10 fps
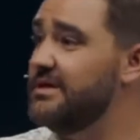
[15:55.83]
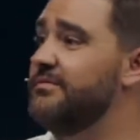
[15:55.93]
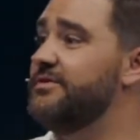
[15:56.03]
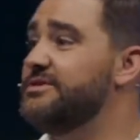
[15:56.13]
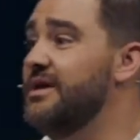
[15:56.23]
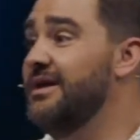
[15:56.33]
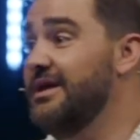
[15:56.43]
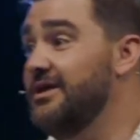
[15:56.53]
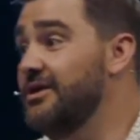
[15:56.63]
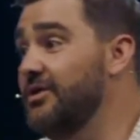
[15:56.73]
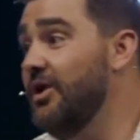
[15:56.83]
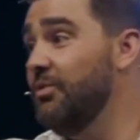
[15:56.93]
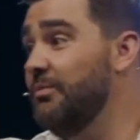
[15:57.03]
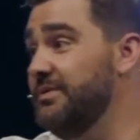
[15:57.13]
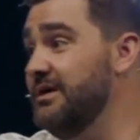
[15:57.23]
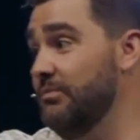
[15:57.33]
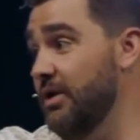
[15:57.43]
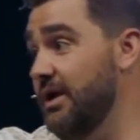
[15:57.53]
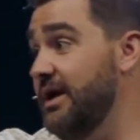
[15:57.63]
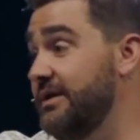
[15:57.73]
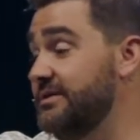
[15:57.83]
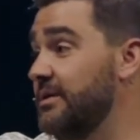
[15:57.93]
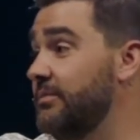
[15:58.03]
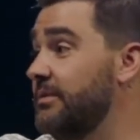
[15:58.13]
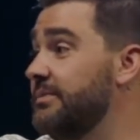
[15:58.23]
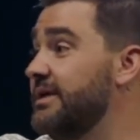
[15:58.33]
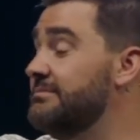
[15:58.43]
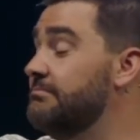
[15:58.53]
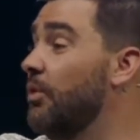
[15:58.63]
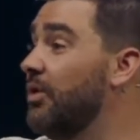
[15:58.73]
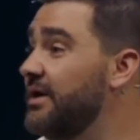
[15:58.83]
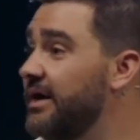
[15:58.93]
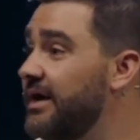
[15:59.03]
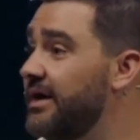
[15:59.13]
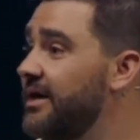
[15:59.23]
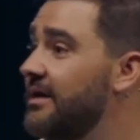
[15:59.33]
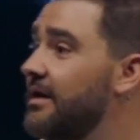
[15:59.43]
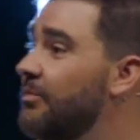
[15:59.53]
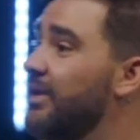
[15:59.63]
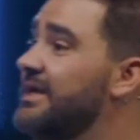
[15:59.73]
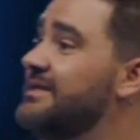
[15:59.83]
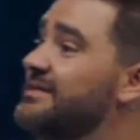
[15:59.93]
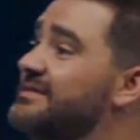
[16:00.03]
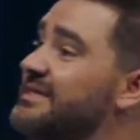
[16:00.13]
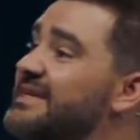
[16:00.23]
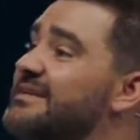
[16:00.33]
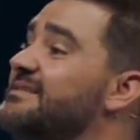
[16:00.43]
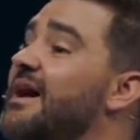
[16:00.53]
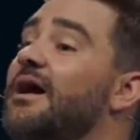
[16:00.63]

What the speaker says: of us, will be a Mordecai to someone because Mordecai, what he does is he does not